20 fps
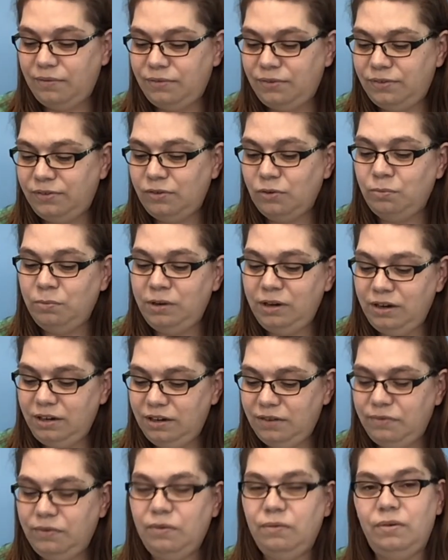so many
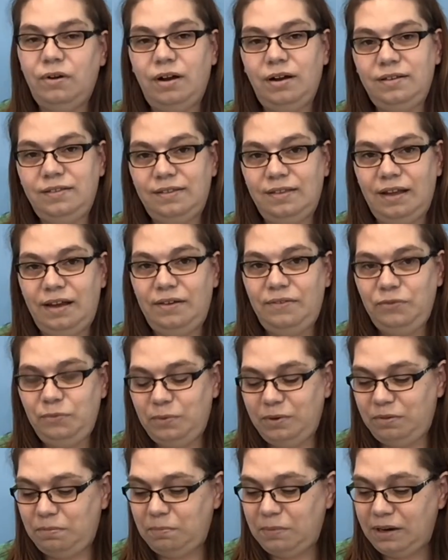different rocks left
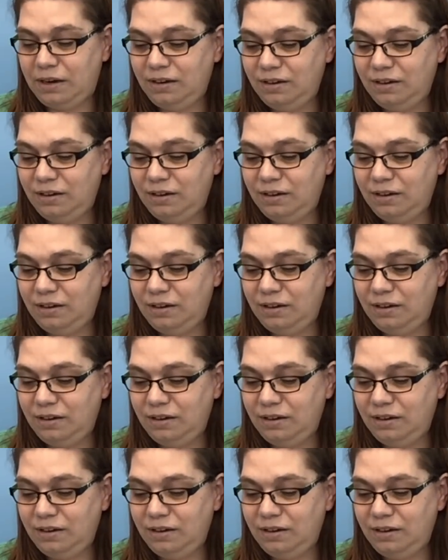with many